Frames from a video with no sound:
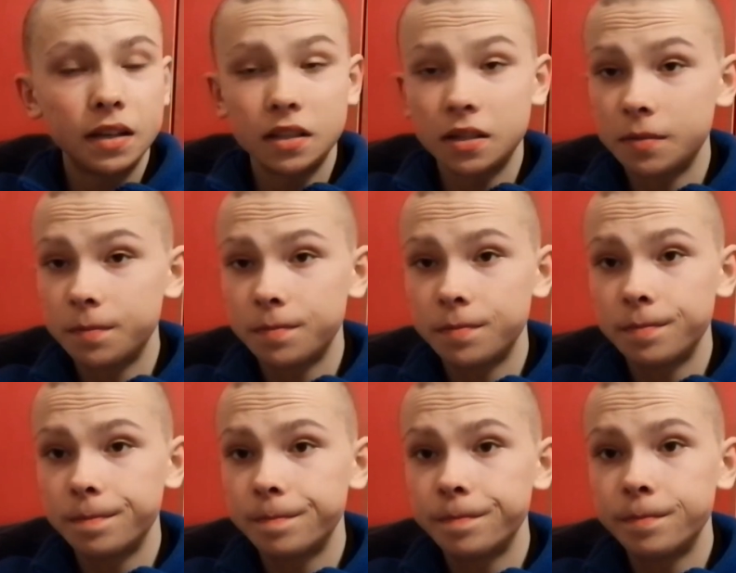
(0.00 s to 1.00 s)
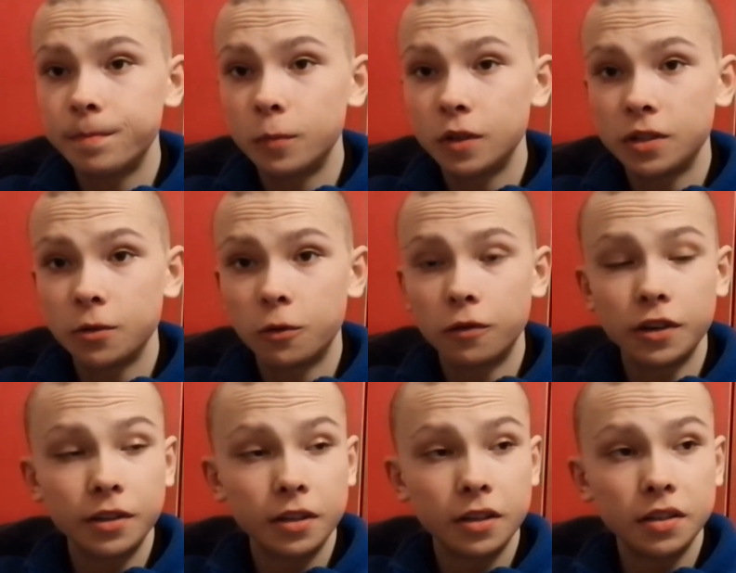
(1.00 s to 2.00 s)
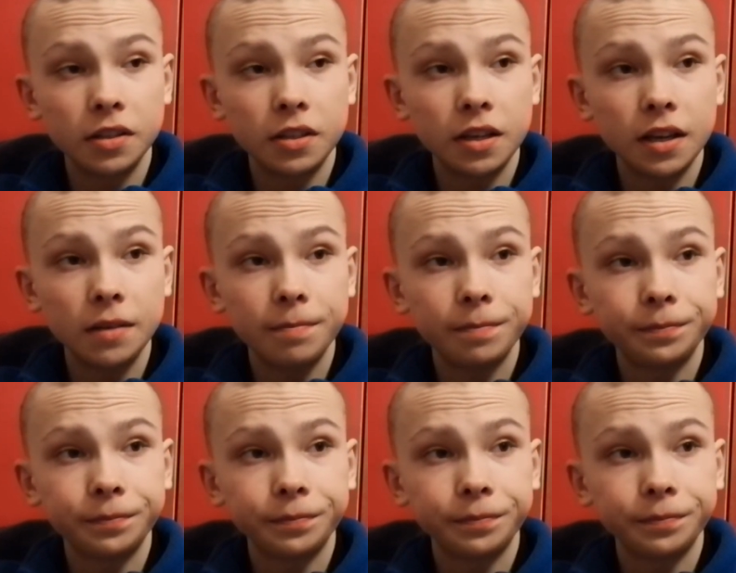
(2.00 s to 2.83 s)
as we saw on Thursday.